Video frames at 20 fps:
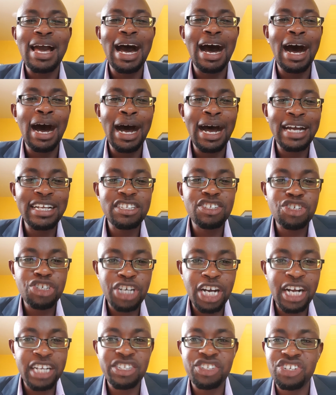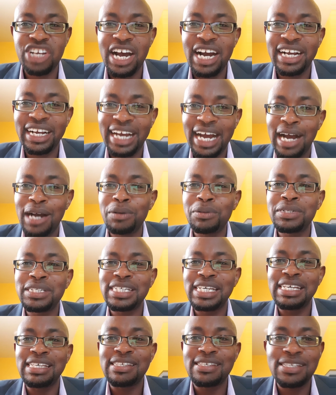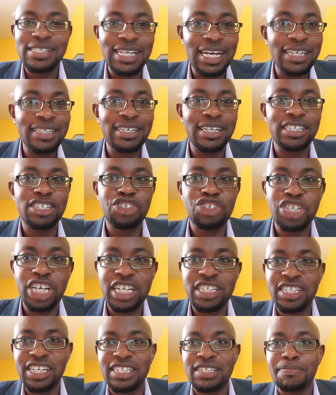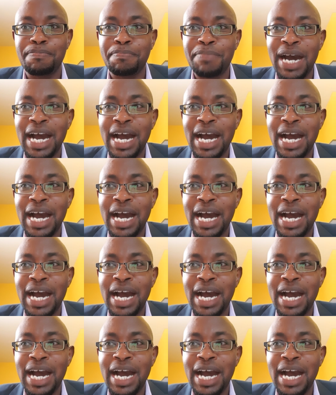Our church account is Standard Chartered